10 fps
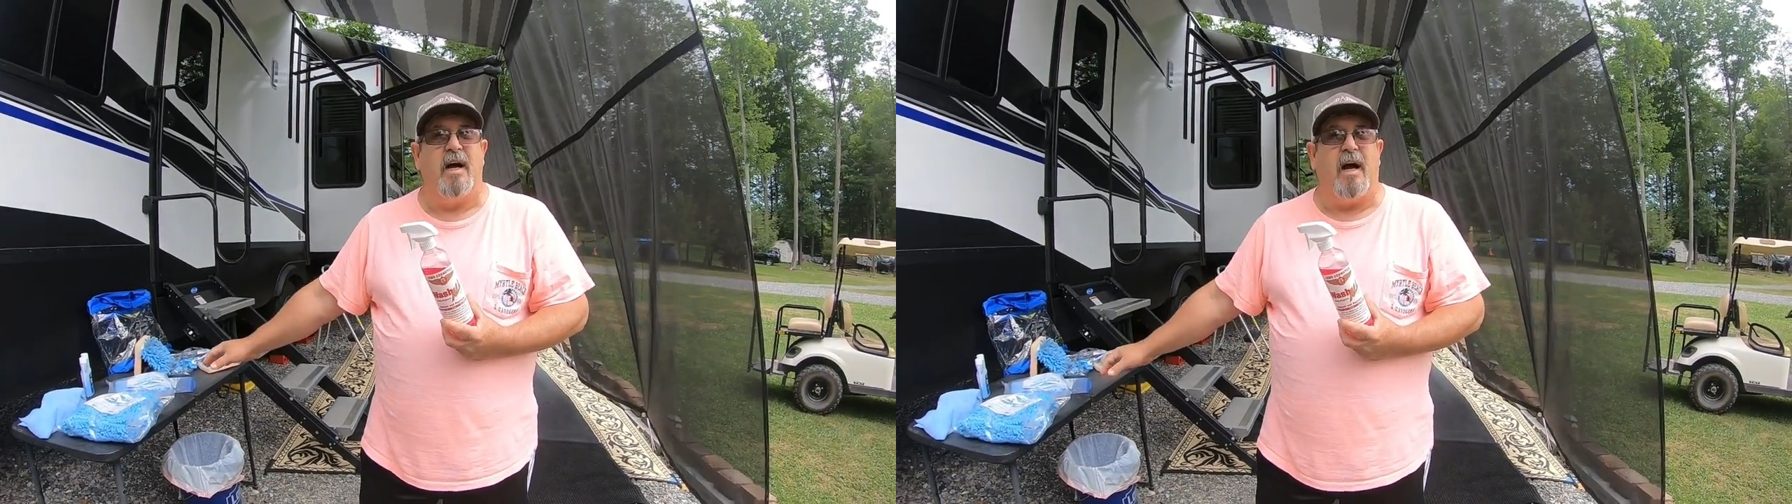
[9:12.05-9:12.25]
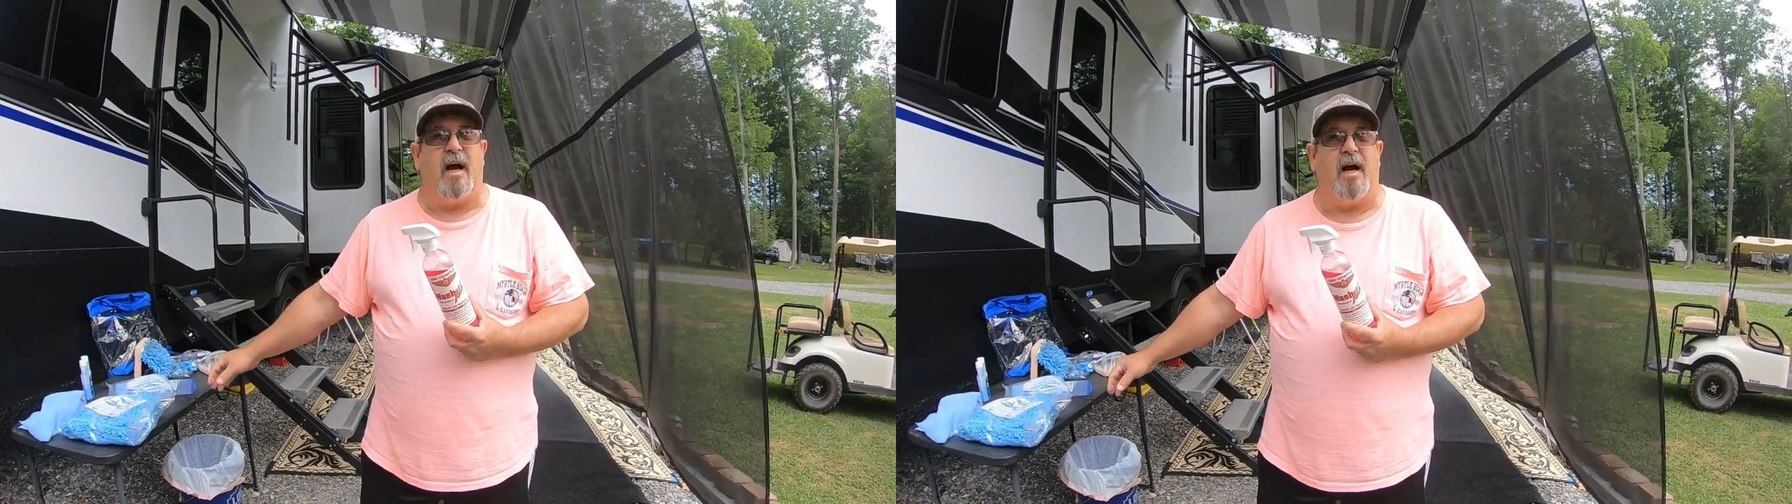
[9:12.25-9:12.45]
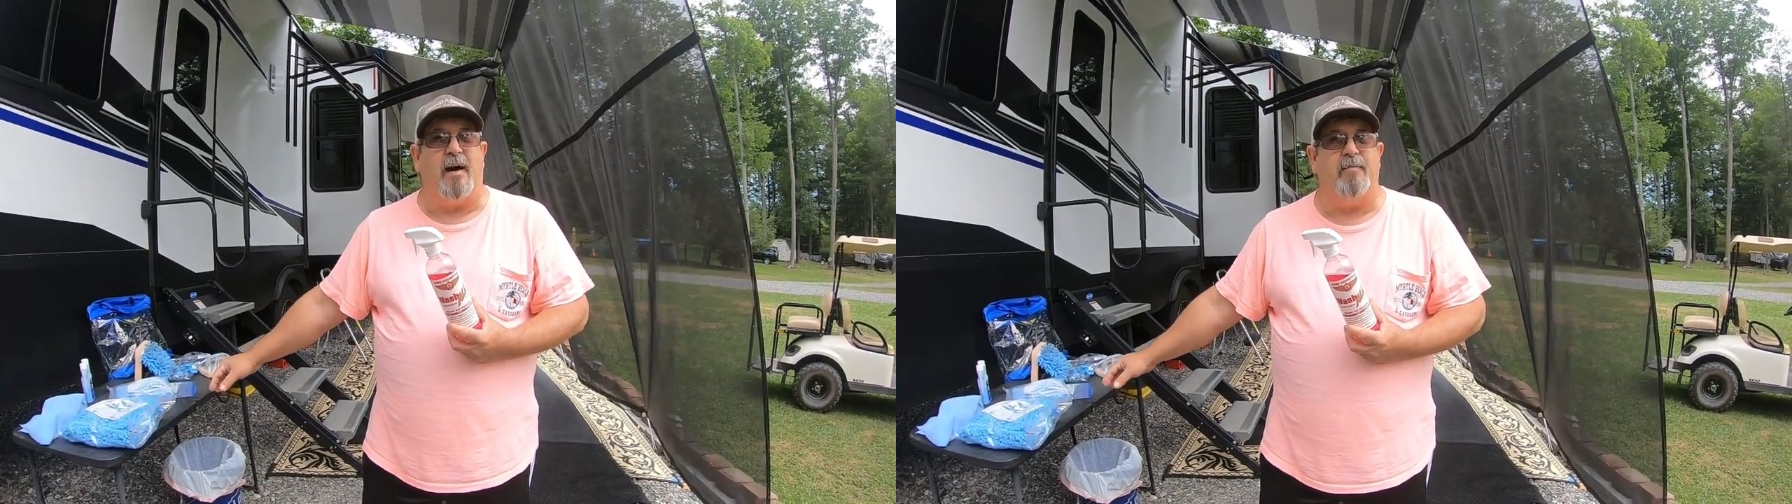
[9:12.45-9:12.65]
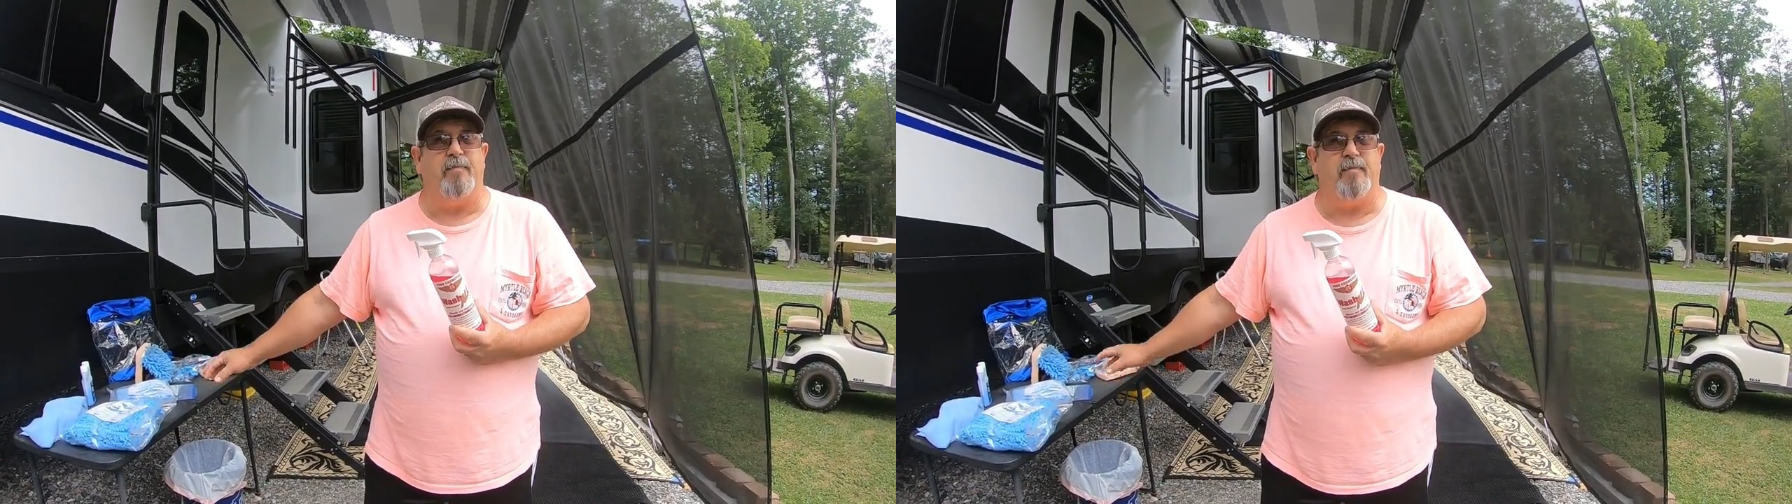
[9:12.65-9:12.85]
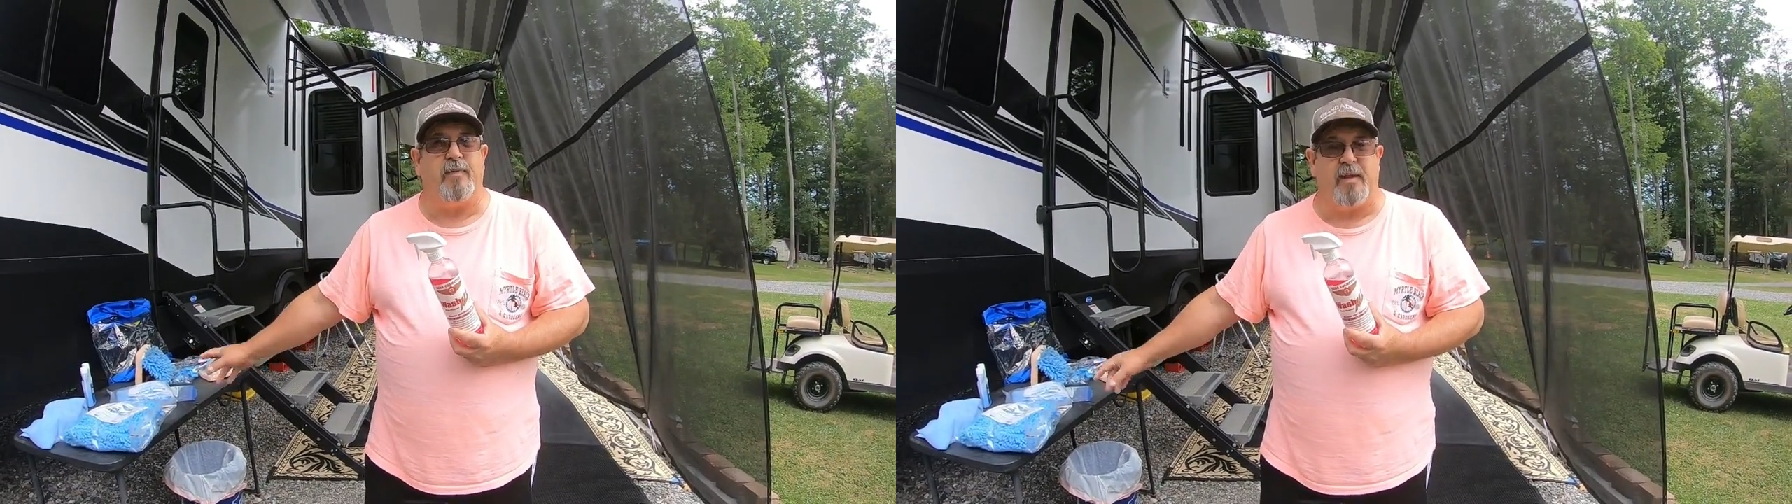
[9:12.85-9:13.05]
um,
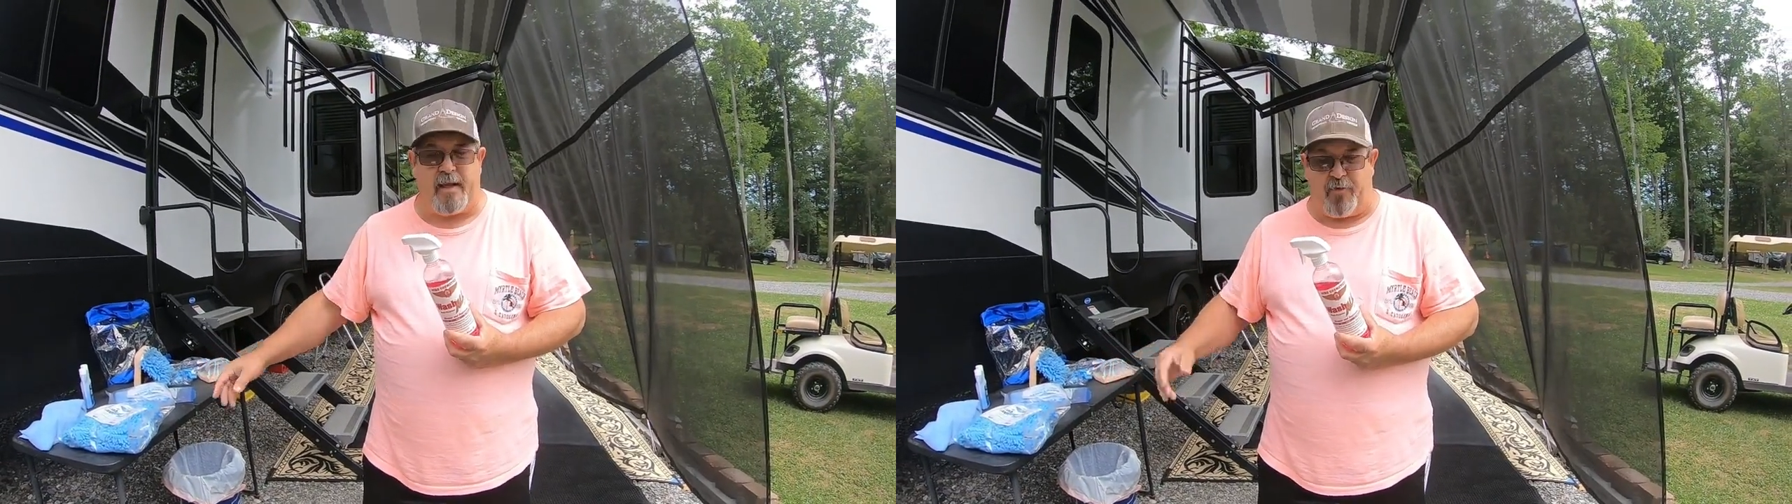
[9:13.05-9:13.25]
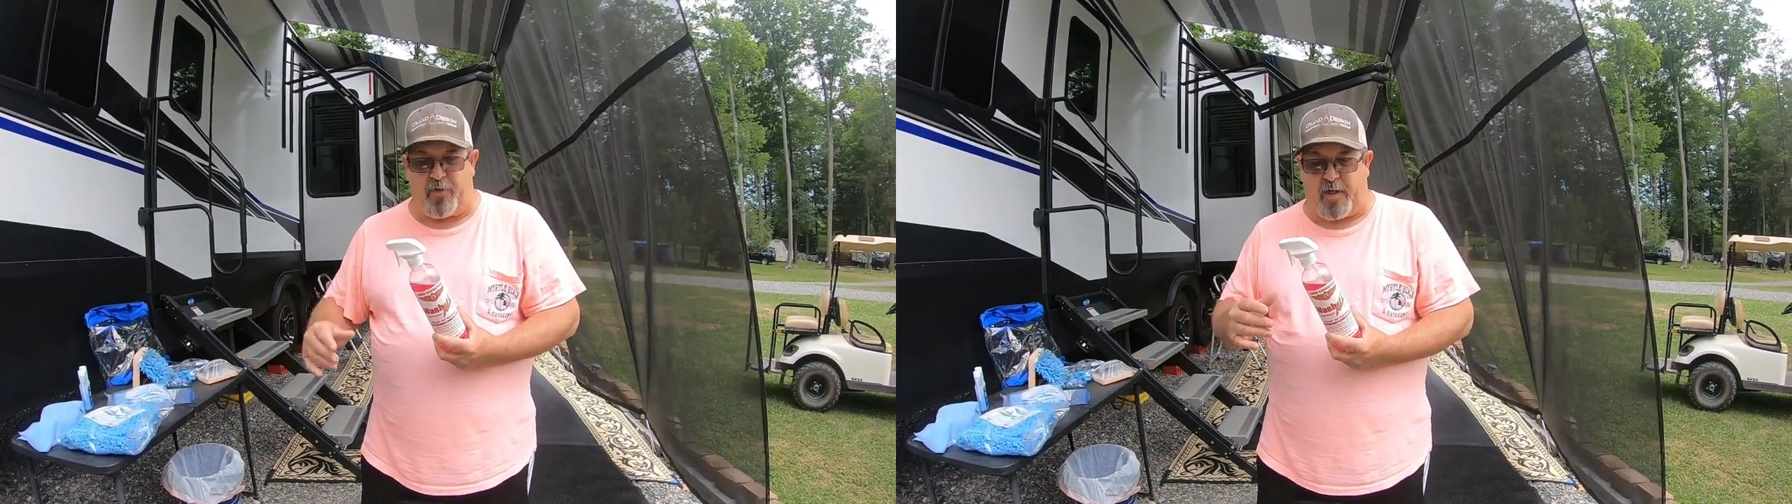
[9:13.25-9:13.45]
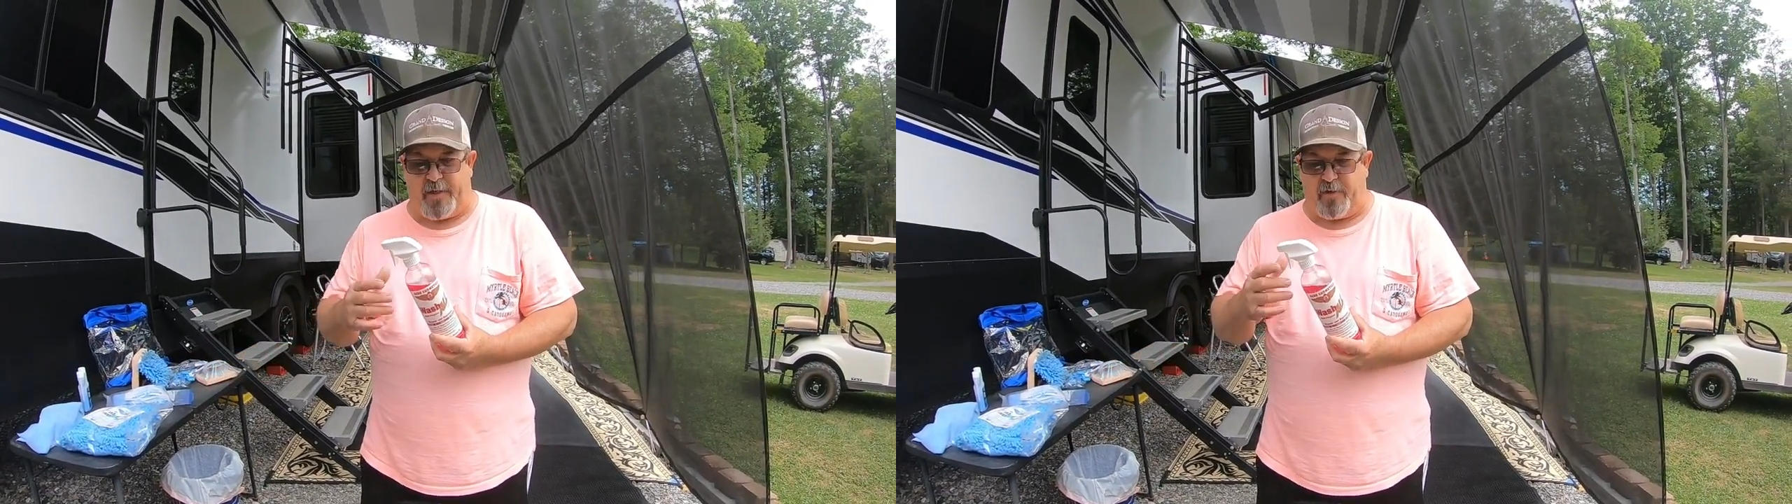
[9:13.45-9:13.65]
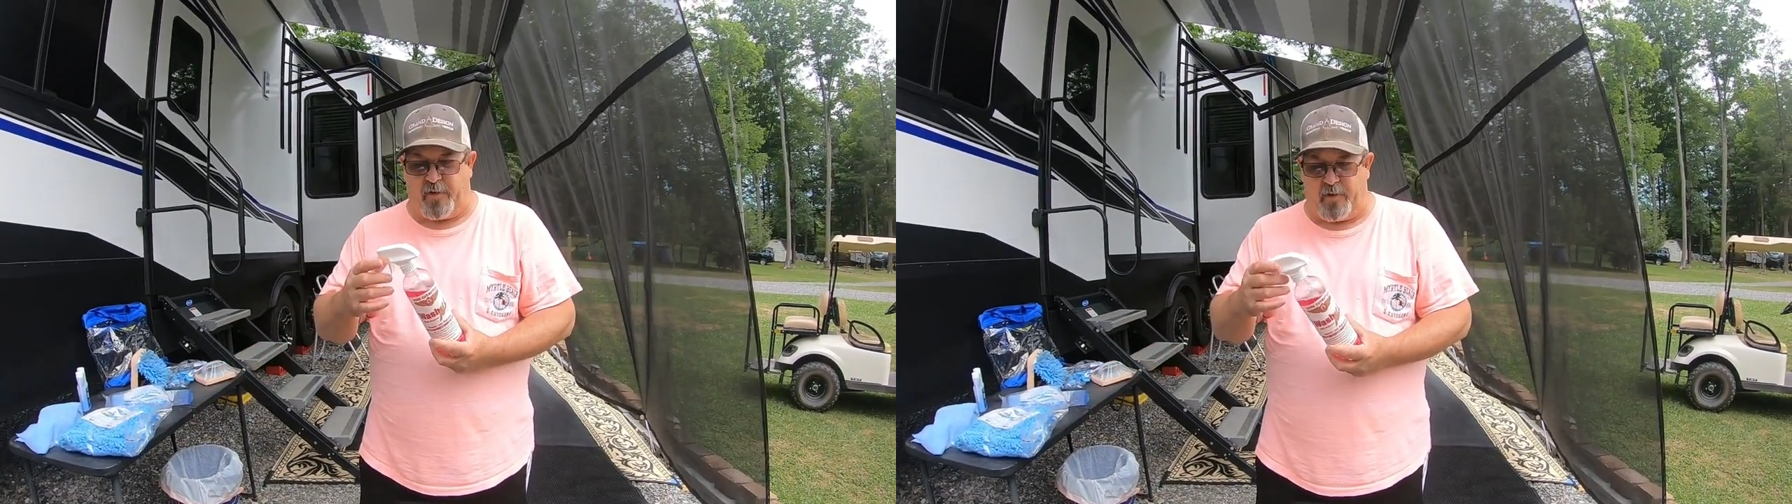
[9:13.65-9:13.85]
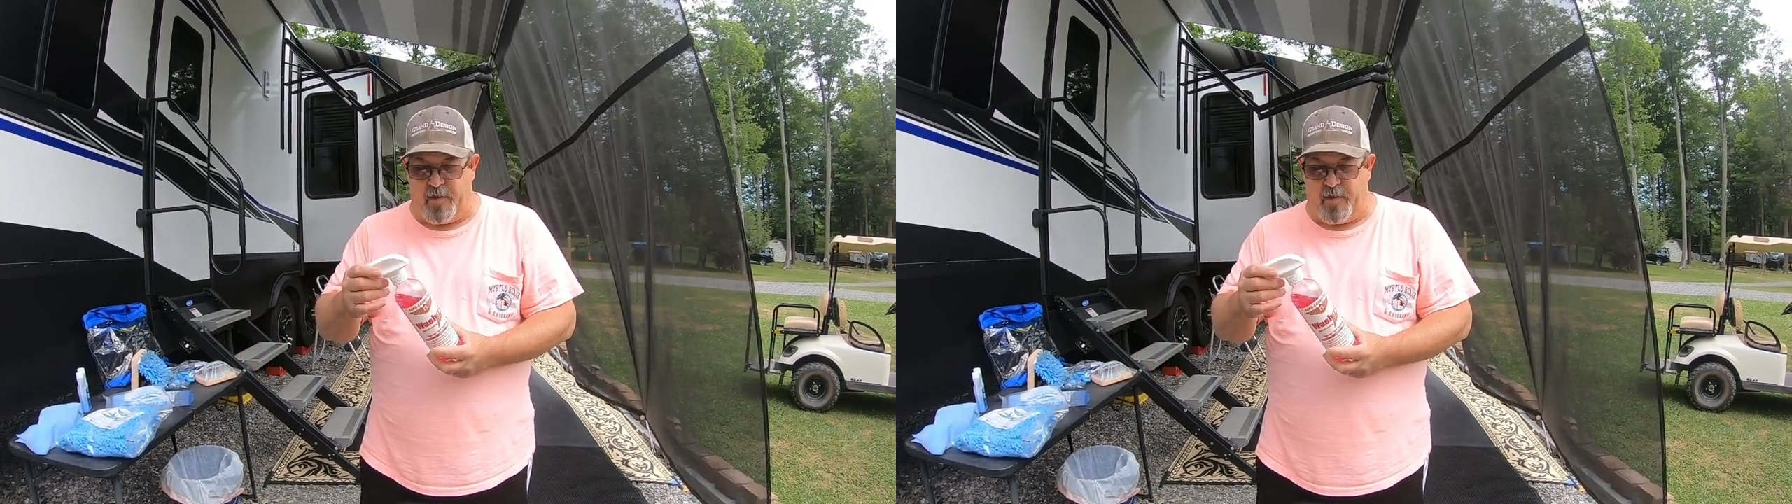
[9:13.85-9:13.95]
the other cleaner.